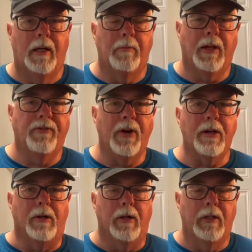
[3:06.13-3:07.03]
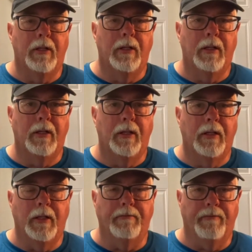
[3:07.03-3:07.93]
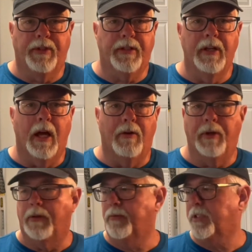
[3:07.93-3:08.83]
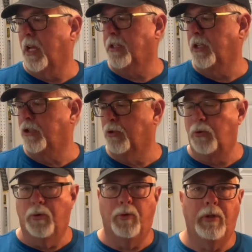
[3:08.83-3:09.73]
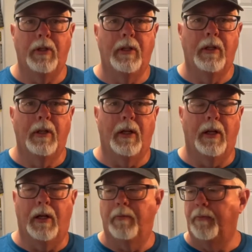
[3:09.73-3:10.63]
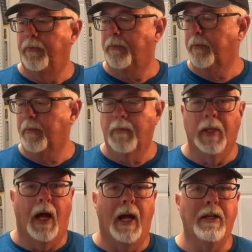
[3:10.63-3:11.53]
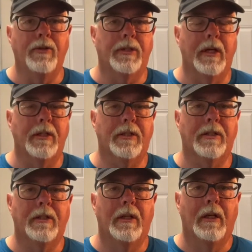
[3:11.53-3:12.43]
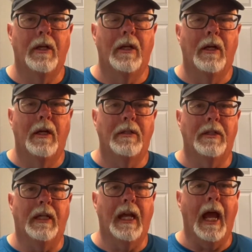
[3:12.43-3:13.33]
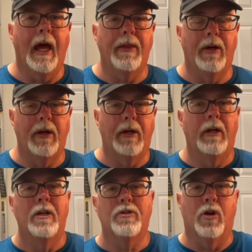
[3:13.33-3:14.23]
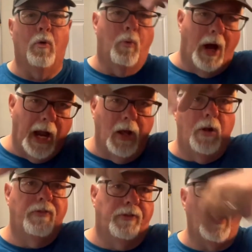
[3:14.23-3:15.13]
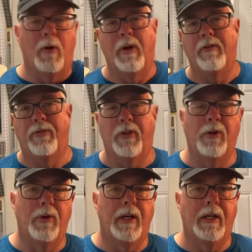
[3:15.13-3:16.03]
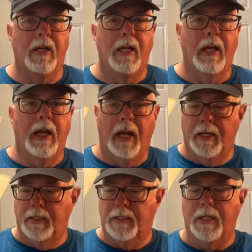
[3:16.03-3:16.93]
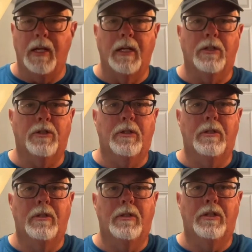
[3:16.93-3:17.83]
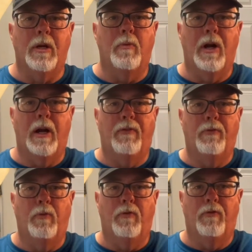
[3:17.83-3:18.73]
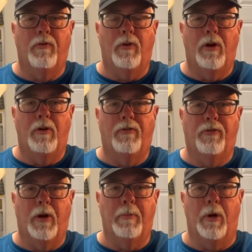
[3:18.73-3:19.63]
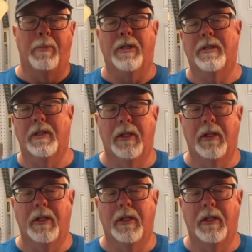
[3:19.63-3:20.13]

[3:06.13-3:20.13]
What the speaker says: my funnel. It's not a real sexy tool. Um, I use this to gather sort of wild flowing fluid and send it somewhere for a purpose.